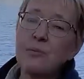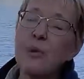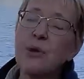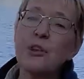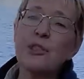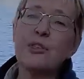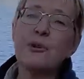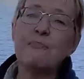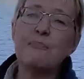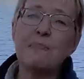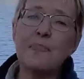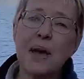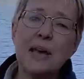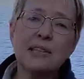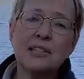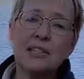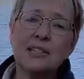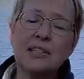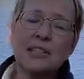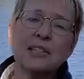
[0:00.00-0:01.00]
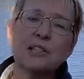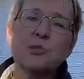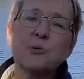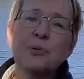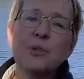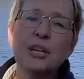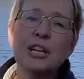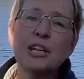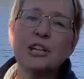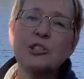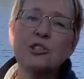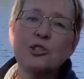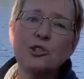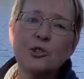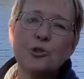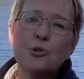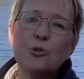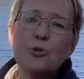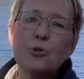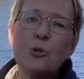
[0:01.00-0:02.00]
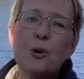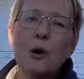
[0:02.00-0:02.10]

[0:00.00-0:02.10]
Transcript: one of the best things we can do